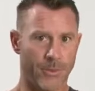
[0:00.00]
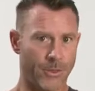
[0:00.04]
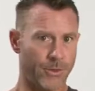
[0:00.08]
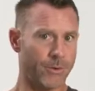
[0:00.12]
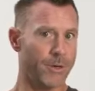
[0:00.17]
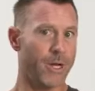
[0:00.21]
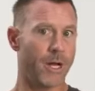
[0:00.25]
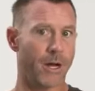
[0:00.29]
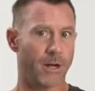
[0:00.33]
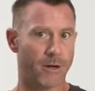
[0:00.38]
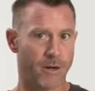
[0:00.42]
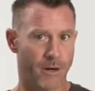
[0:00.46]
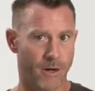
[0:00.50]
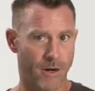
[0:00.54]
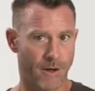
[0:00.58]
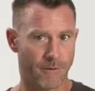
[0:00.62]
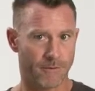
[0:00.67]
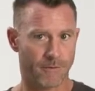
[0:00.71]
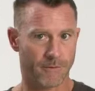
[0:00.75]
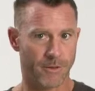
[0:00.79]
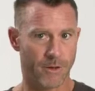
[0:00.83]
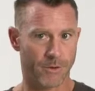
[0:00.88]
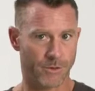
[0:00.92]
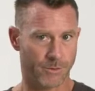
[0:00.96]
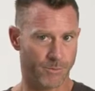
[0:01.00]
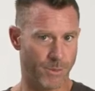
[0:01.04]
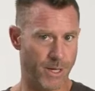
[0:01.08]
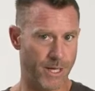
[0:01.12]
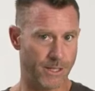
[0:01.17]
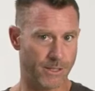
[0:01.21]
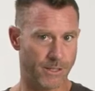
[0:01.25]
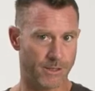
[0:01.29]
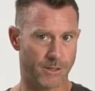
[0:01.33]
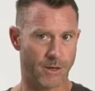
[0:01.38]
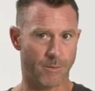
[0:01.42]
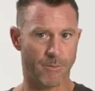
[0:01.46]
300 of those
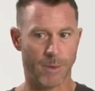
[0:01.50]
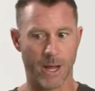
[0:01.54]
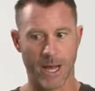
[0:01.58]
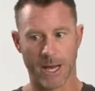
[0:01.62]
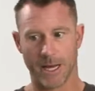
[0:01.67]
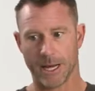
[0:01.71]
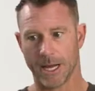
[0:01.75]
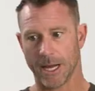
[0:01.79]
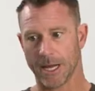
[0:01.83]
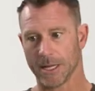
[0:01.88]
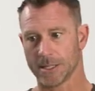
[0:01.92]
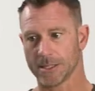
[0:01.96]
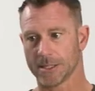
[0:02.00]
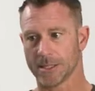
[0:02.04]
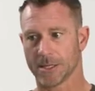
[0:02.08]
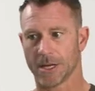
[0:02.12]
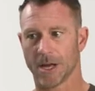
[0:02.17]
pieces are Band-Aids,